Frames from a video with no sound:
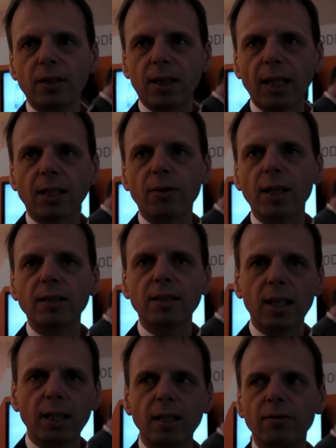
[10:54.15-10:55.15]
data rates,
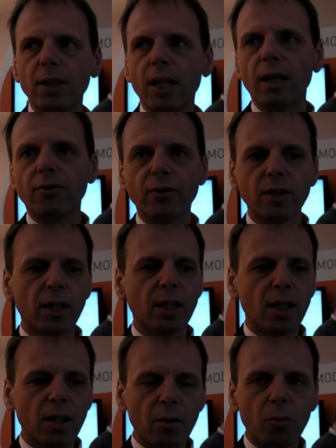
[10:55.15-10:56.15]
then he will
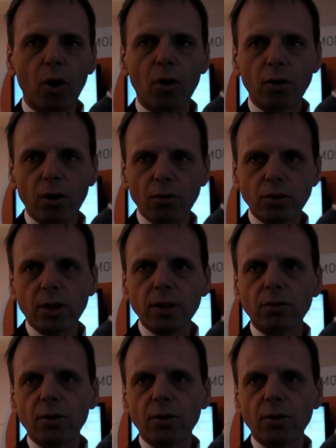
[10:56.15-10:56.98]
have more closely